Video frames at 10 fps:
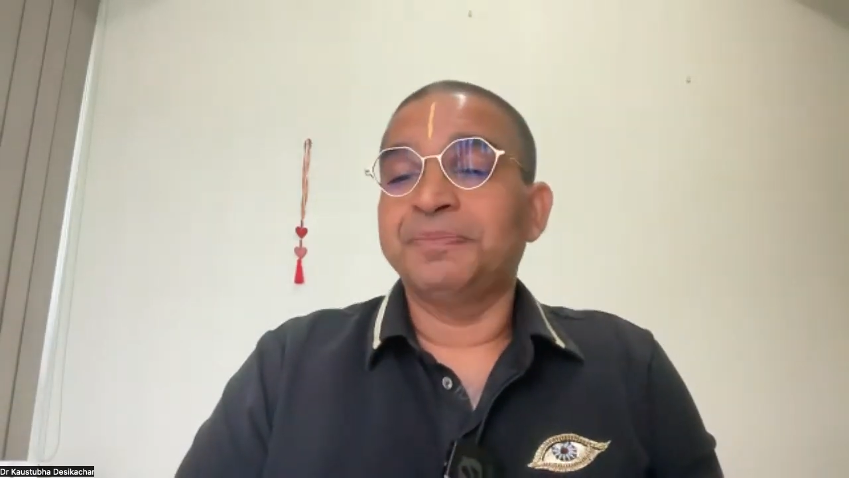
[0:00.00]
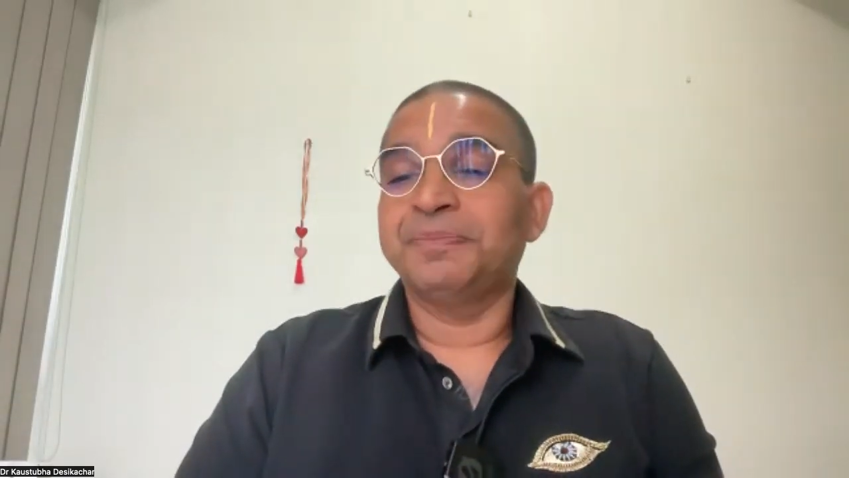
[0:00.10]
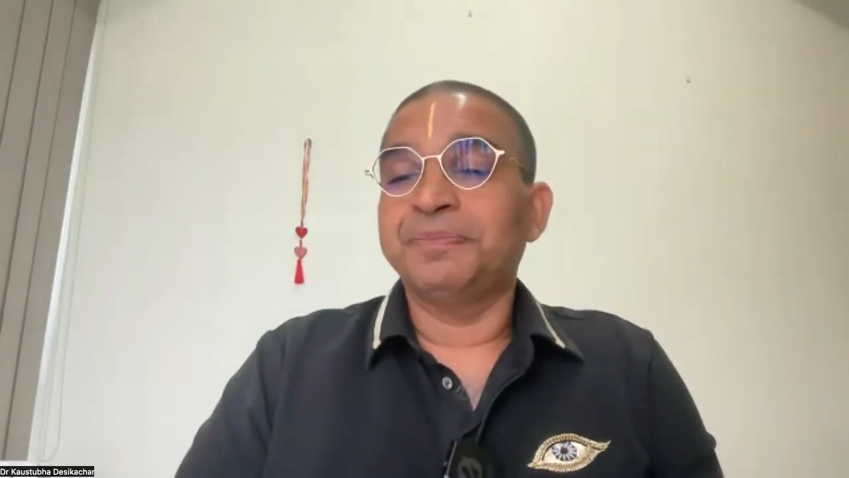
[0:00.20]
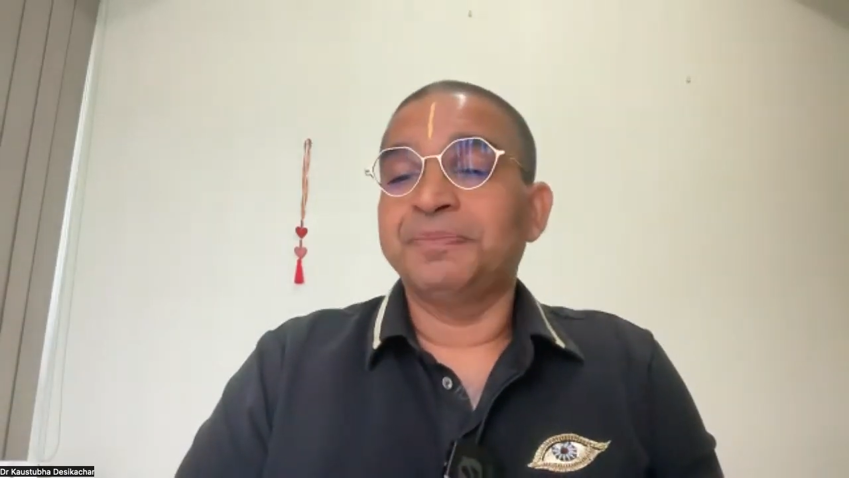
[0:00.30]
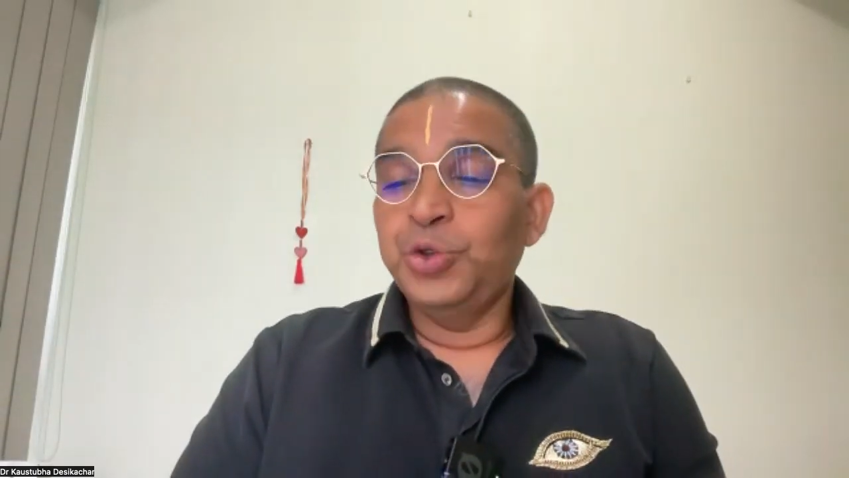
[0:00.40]

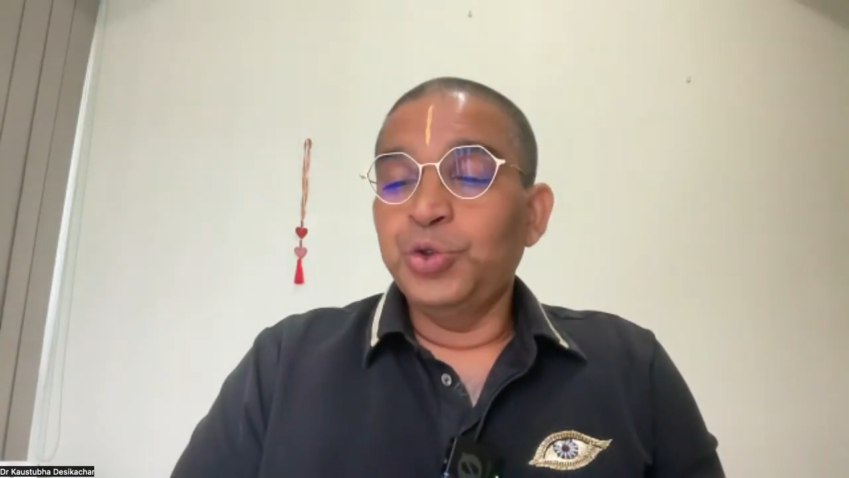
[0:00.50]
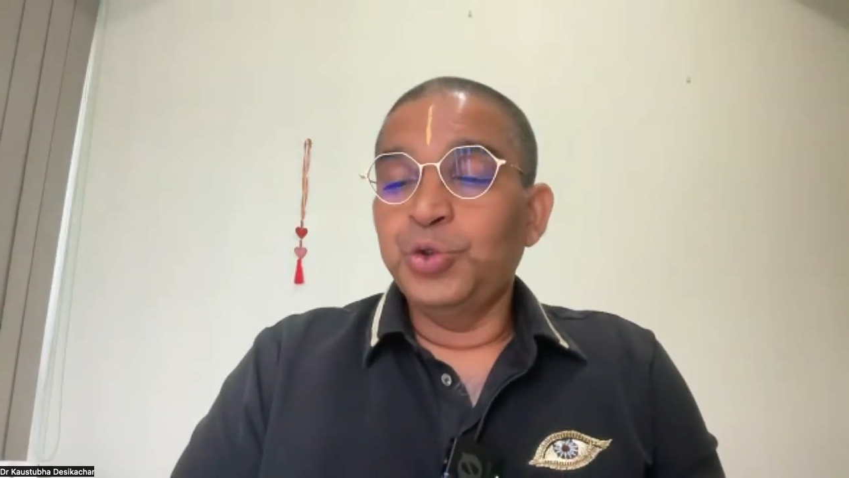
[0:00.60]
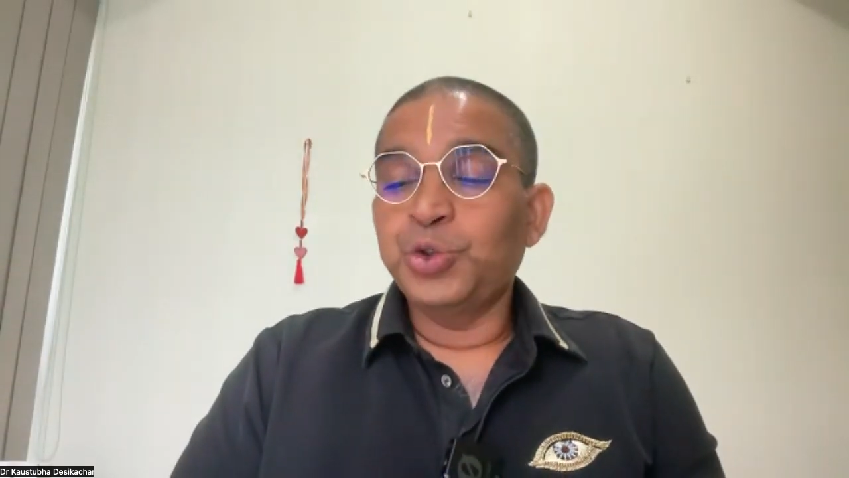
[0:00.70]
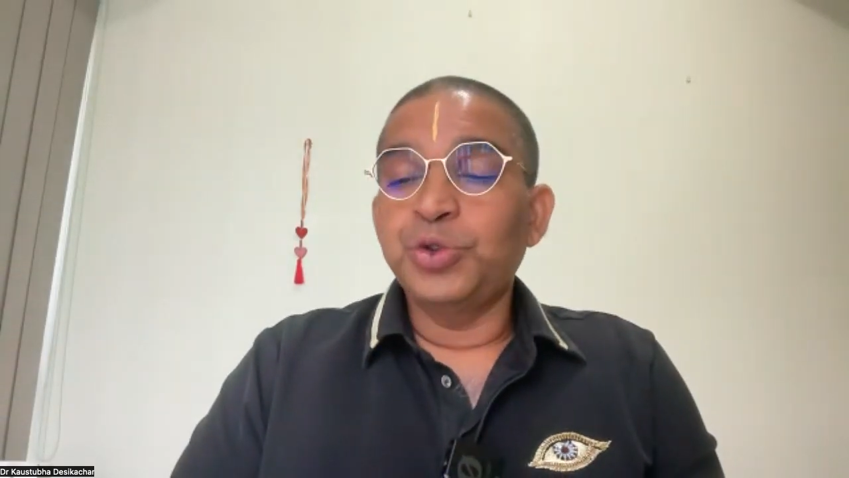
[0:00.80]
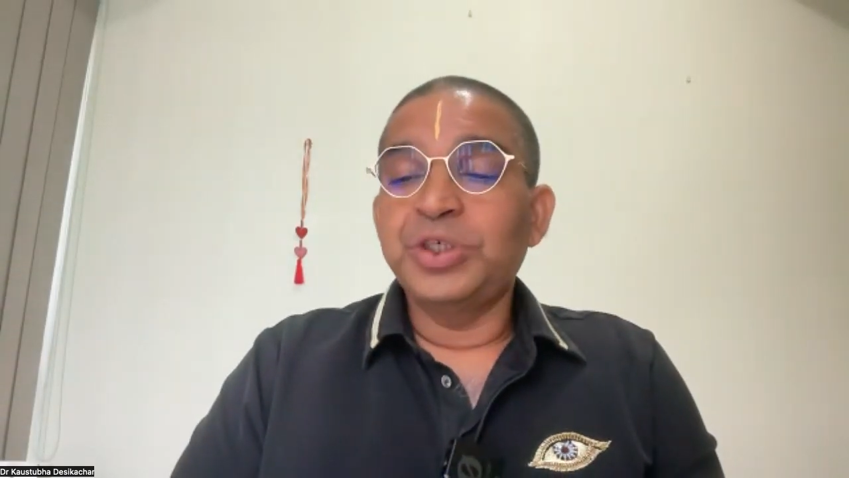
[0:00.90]
So
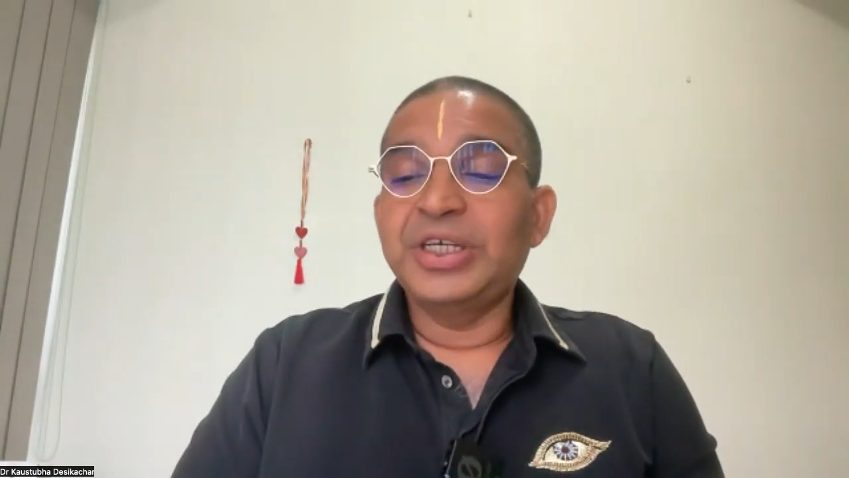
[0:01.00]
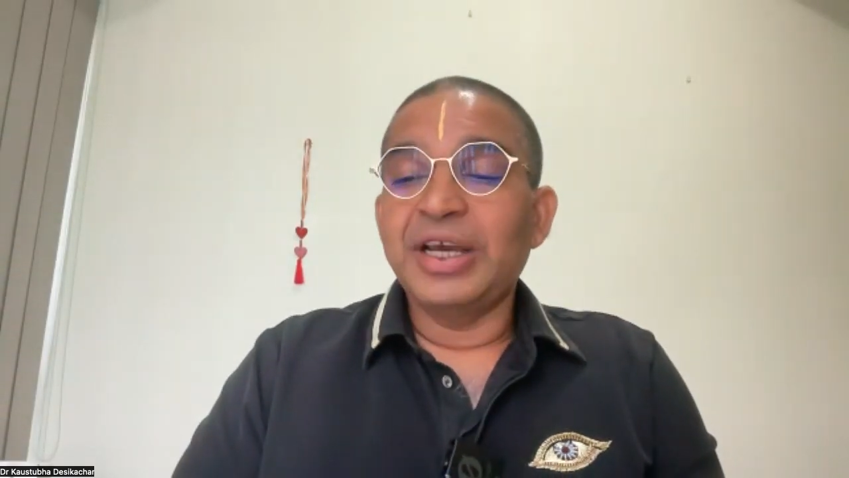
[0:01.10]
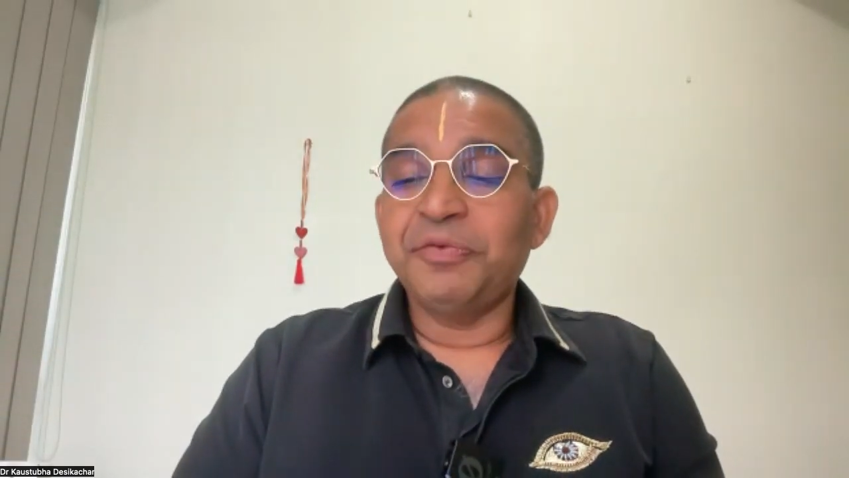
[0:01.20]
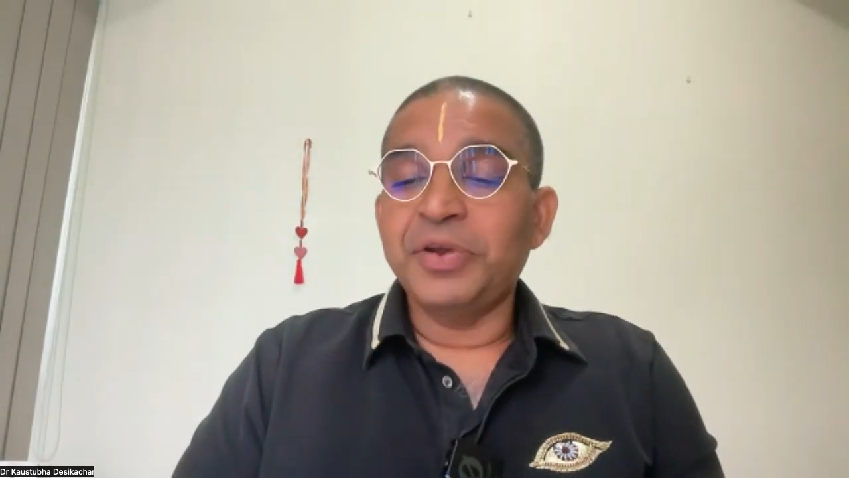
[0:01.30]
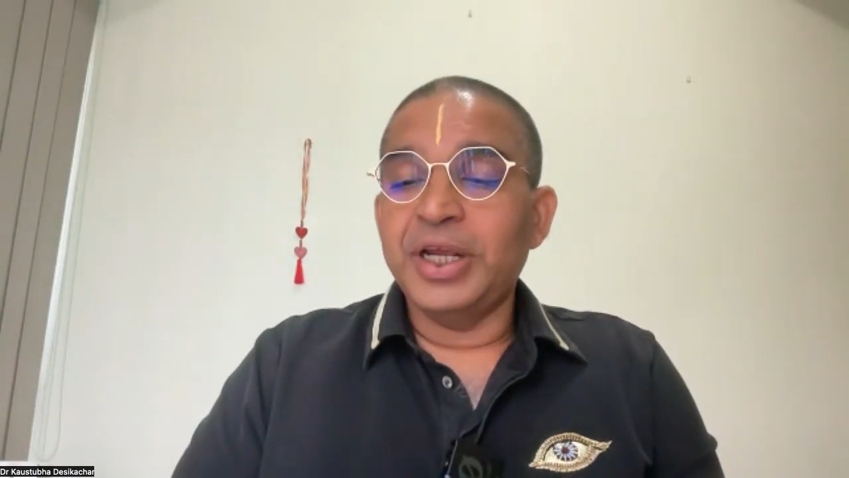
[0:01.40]
you should
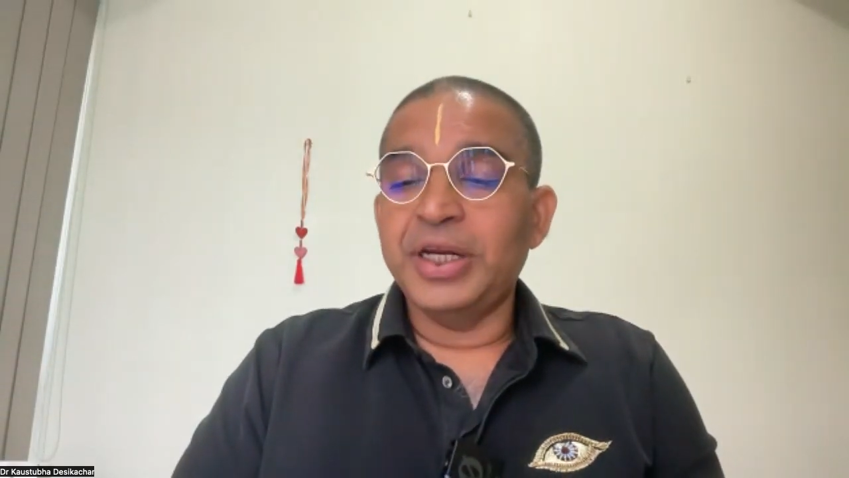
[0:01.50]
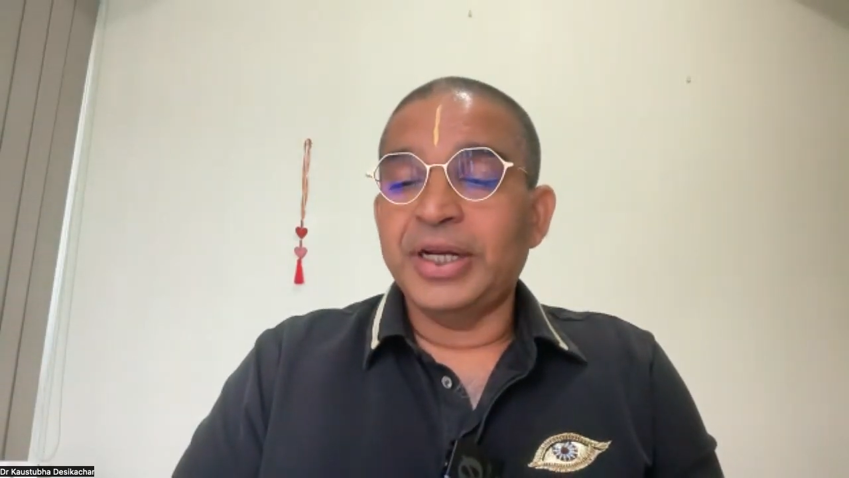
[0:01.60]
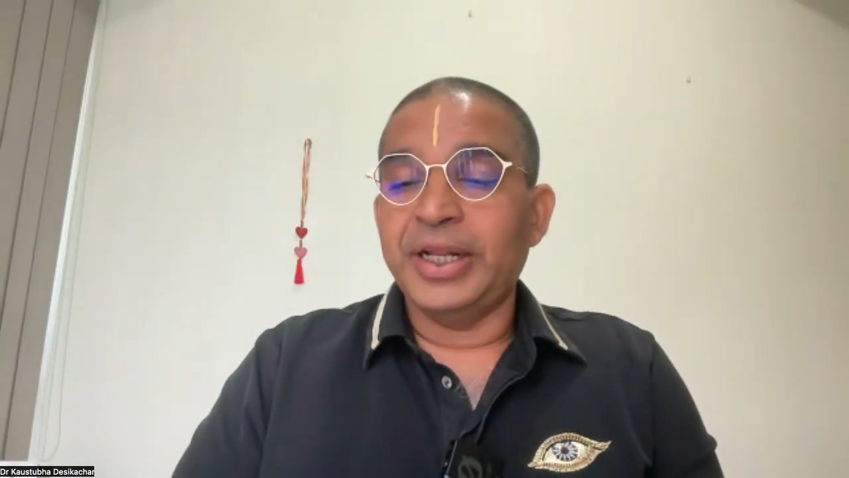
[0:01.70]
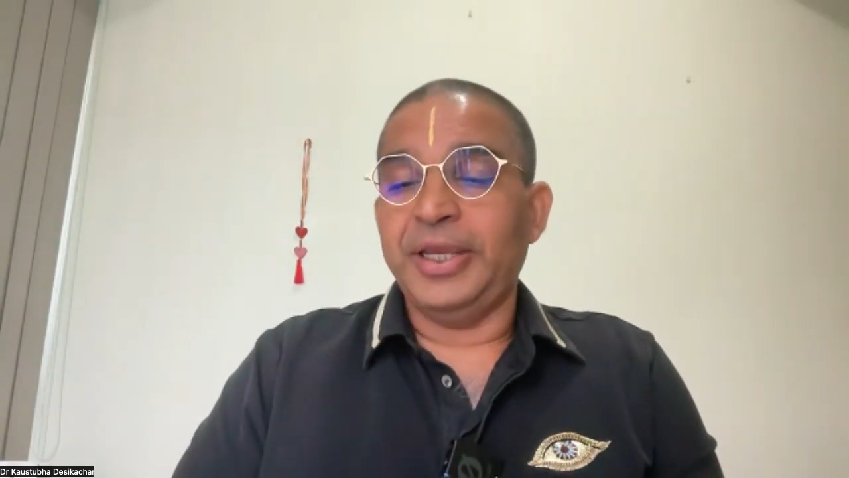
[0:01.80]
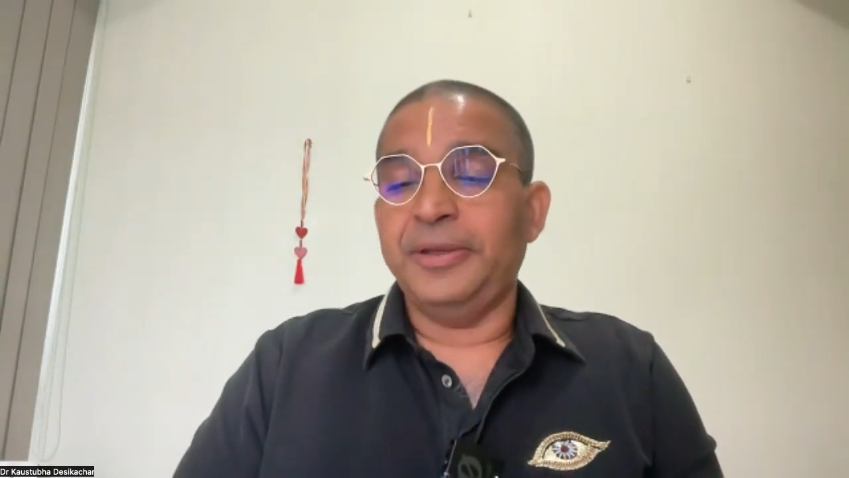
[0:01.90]

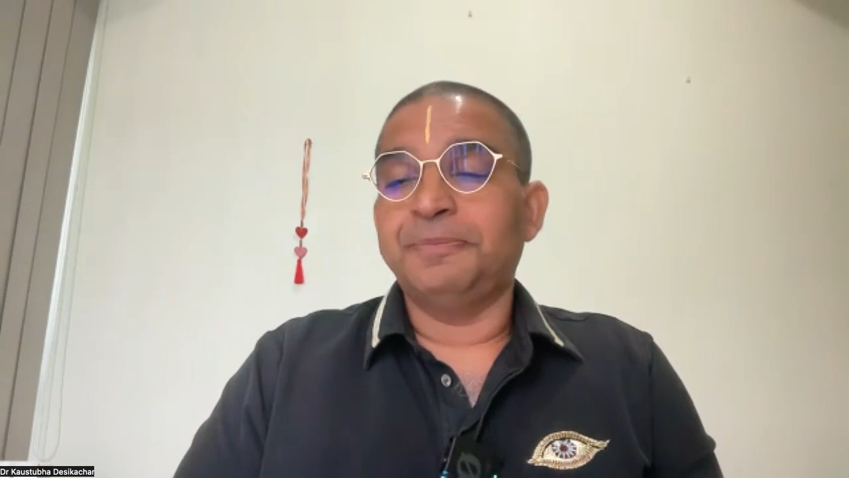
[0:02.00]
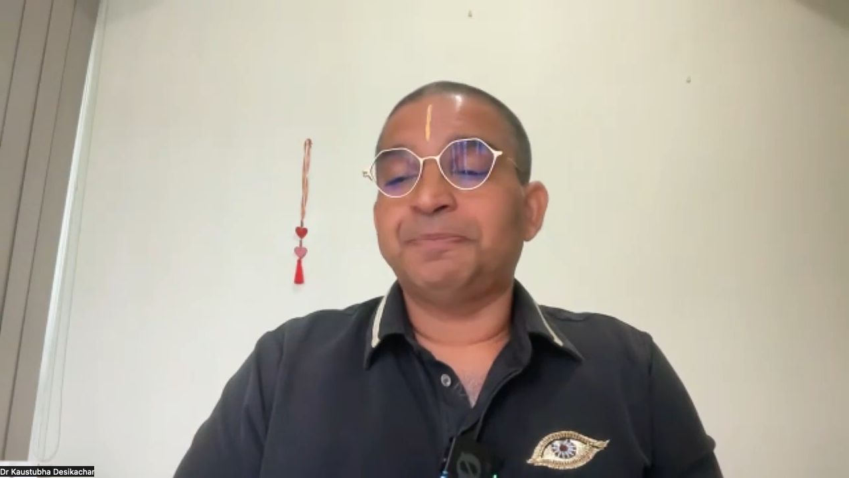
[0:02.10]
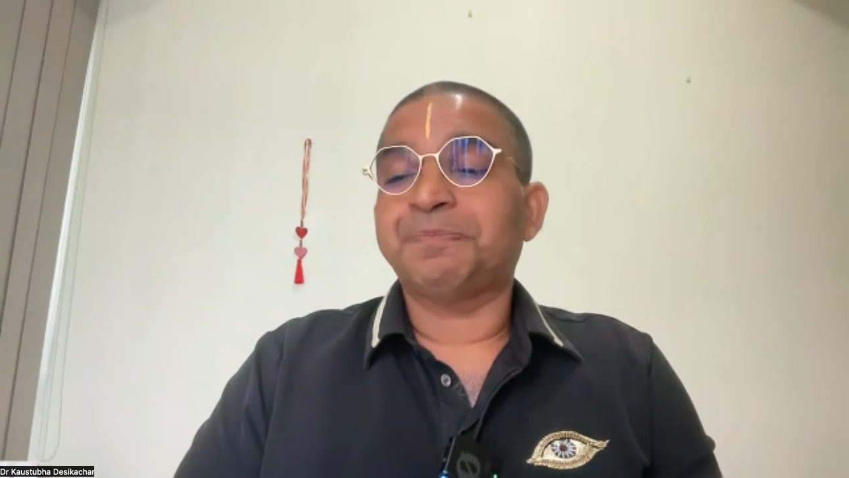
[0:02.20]
definitely